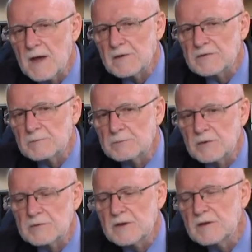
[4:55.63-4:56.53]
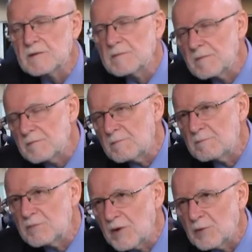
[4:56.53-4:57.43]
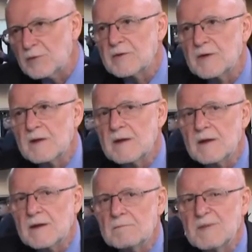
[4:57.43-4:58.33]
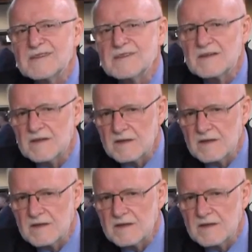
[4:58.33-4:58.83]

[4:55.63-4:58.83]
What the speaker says: are supporting both. But